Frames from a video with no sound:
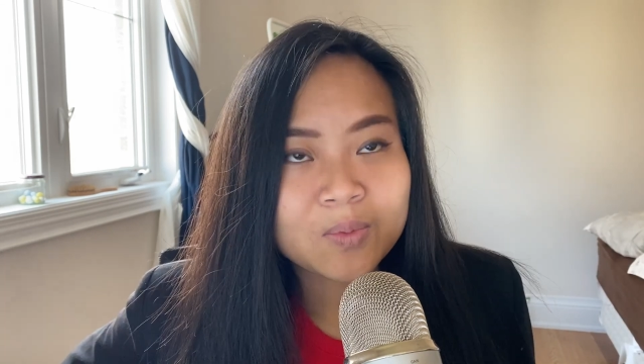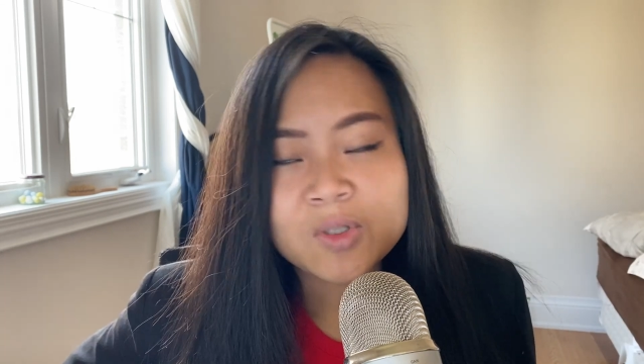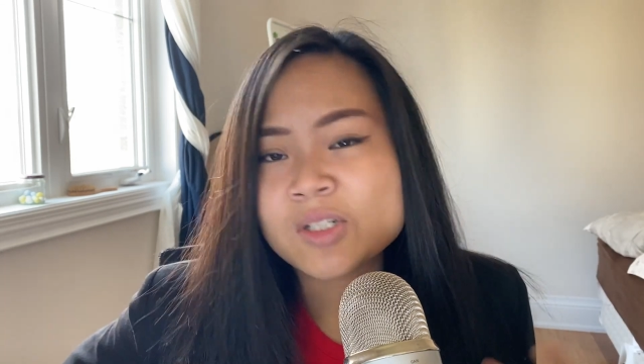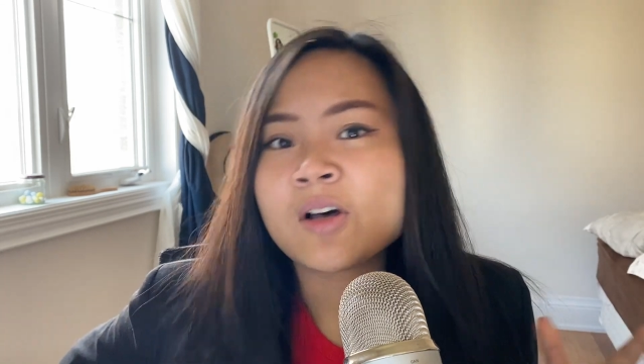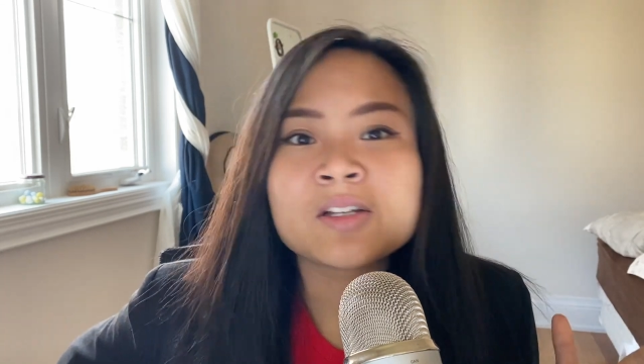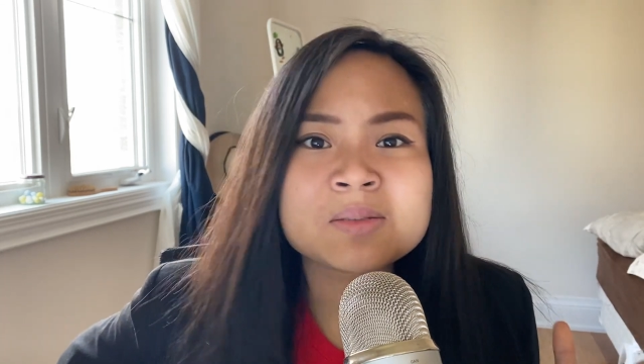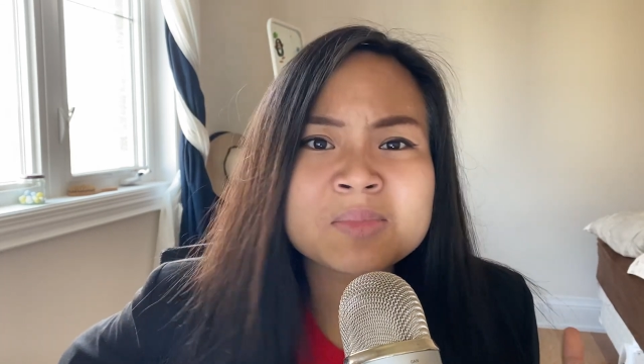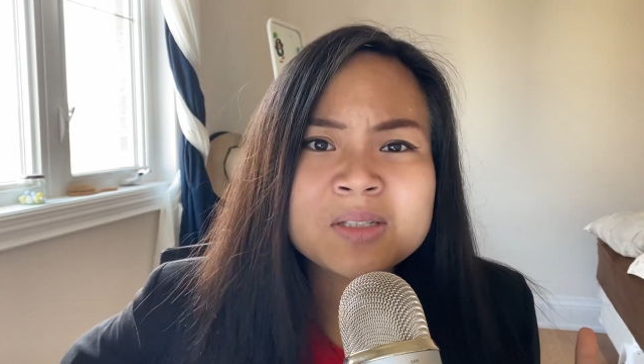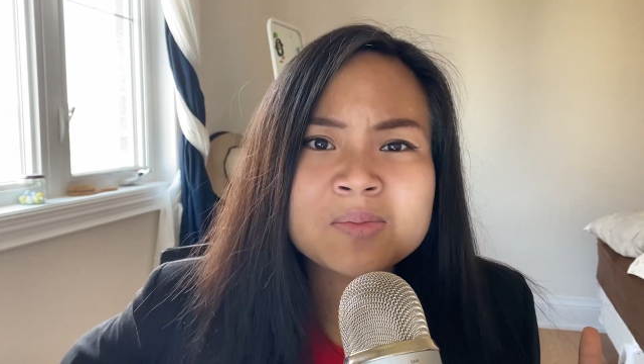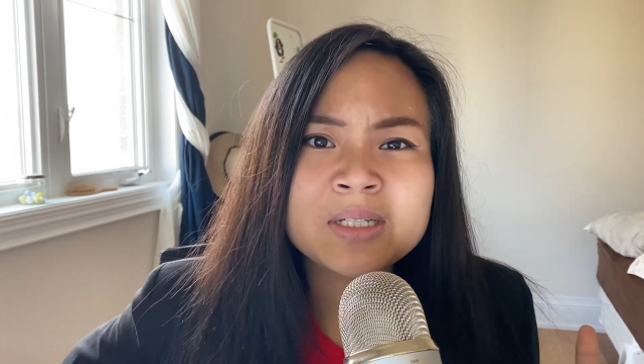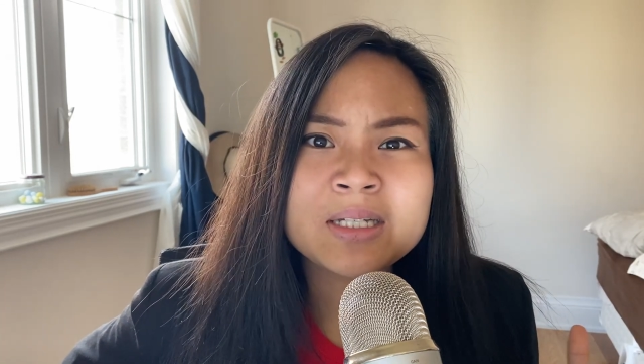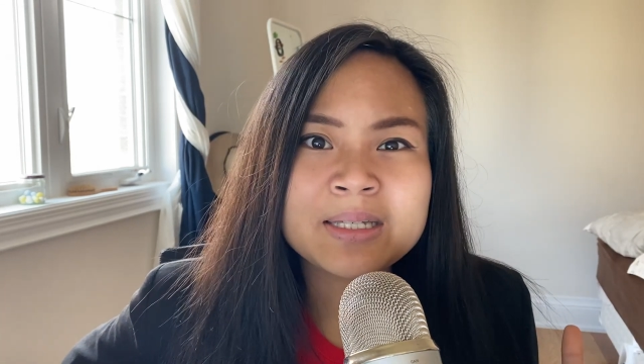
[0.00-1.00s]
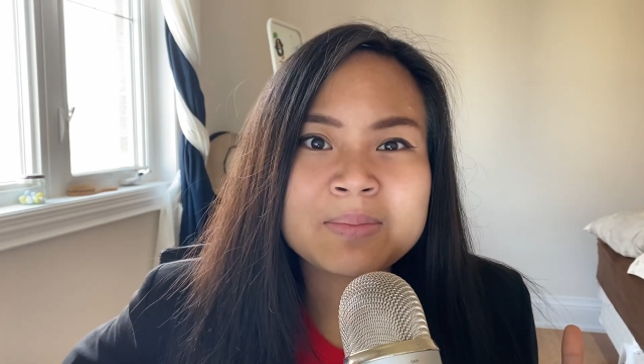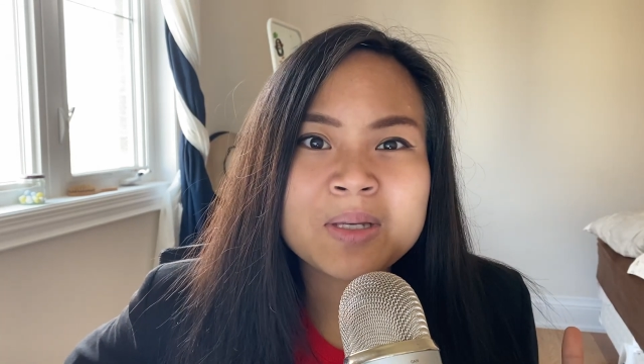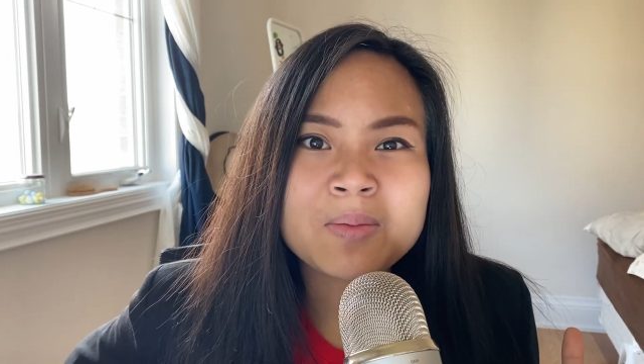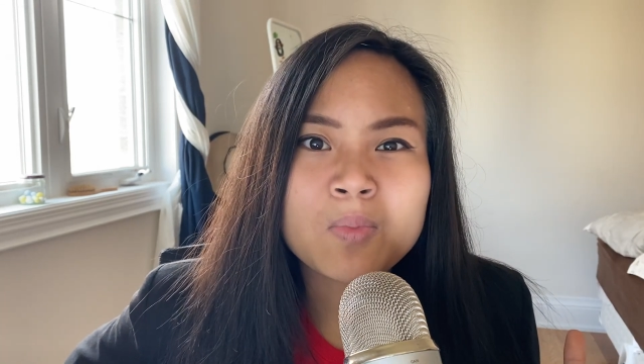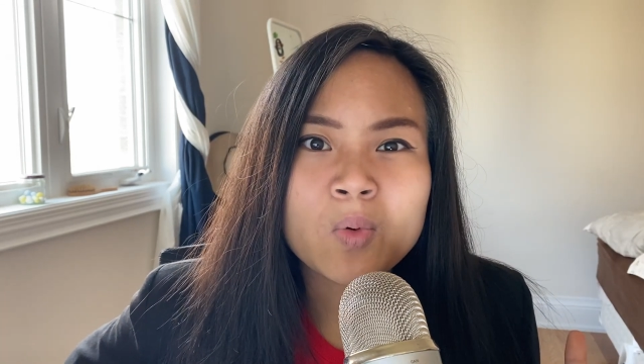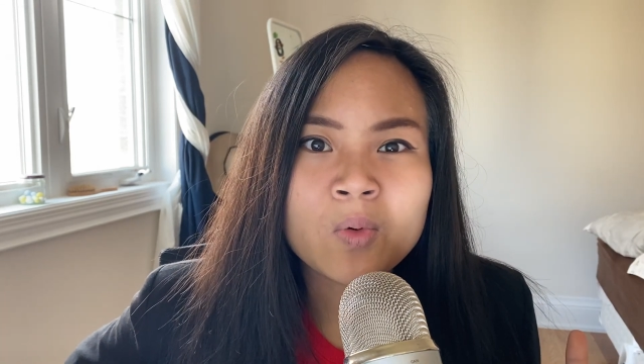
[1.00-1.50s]
which is awesome because we need to
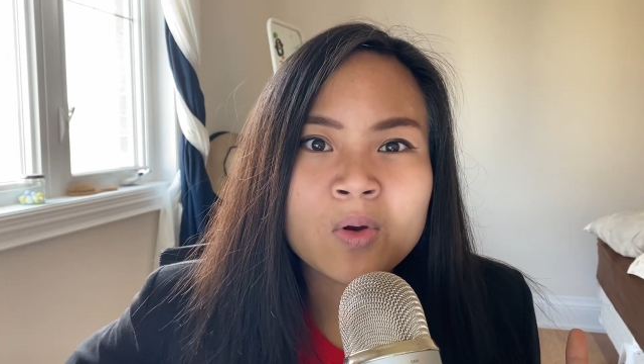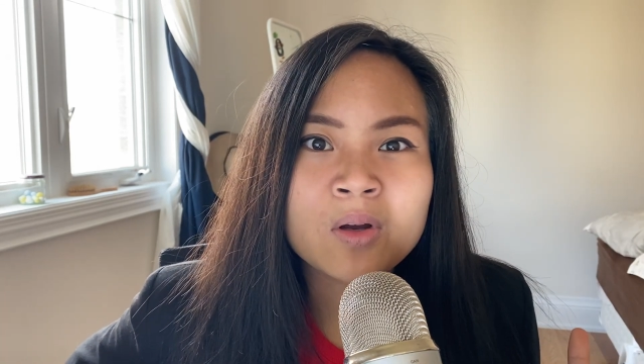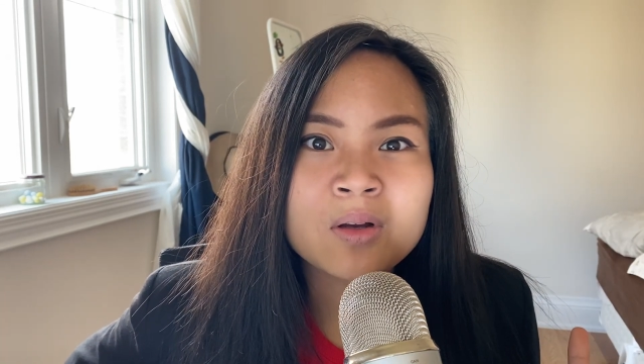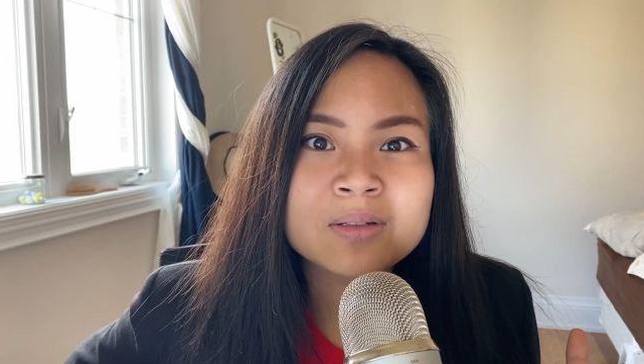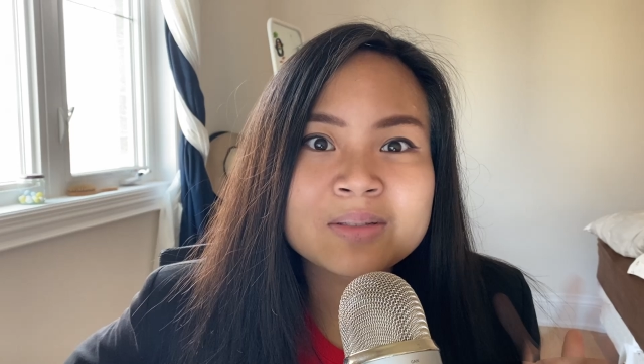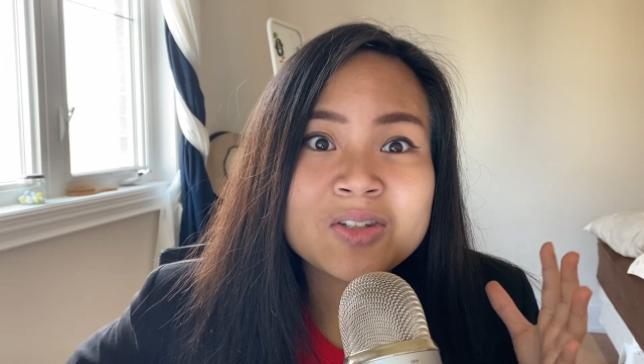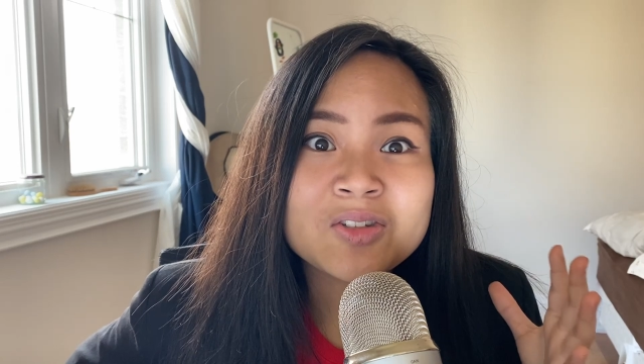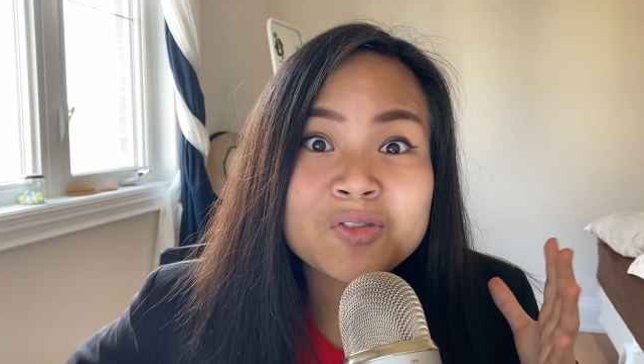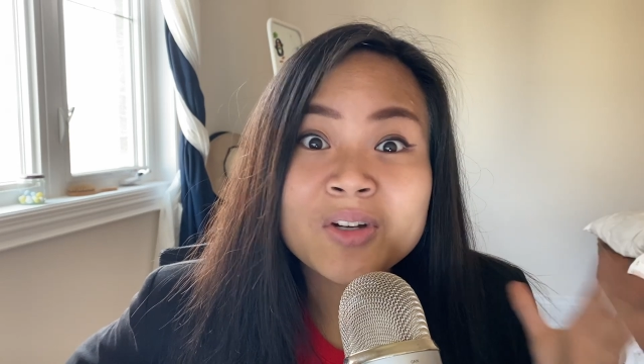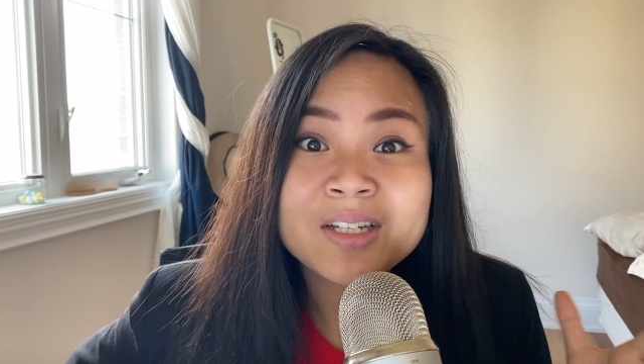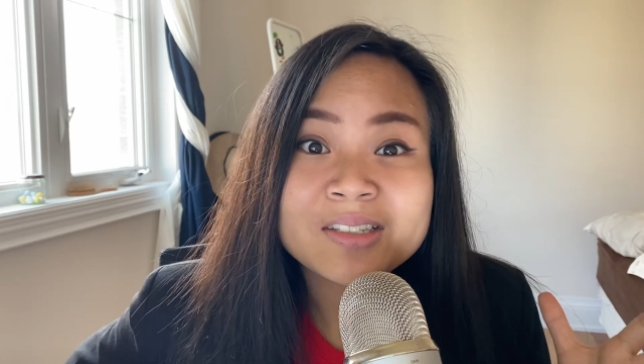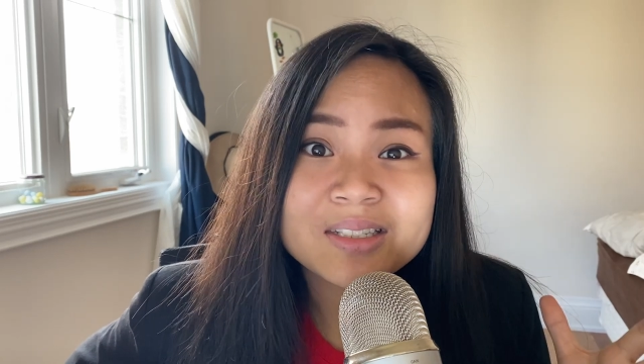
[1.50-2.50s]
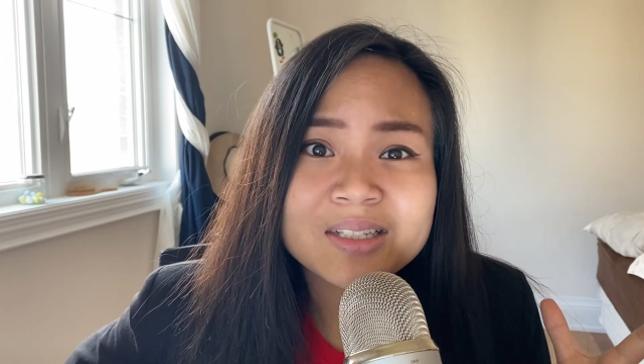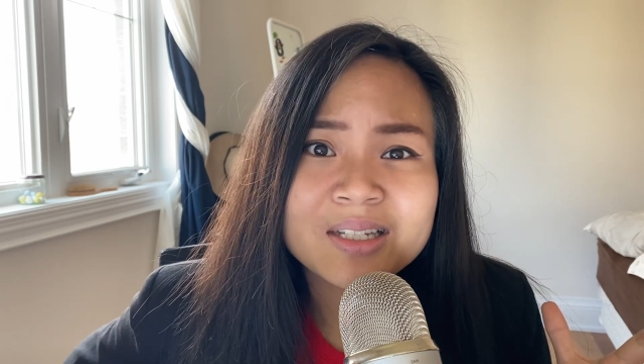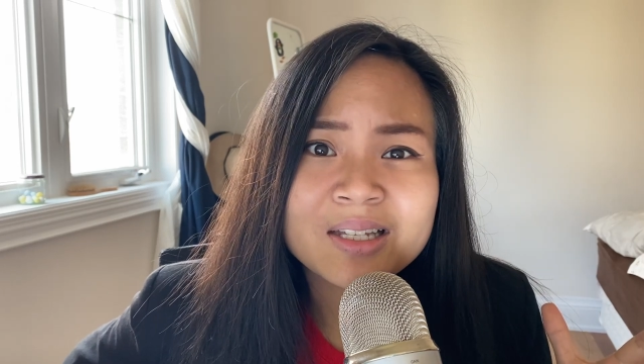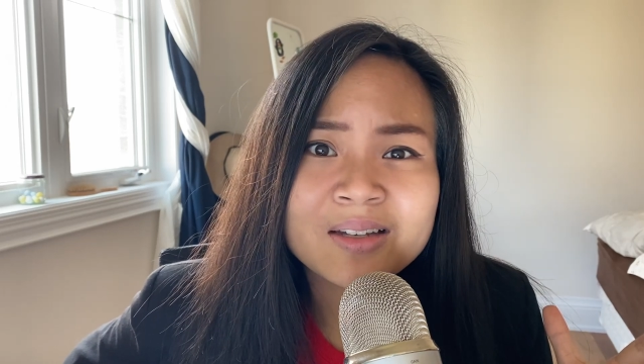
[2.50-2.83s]
be more strict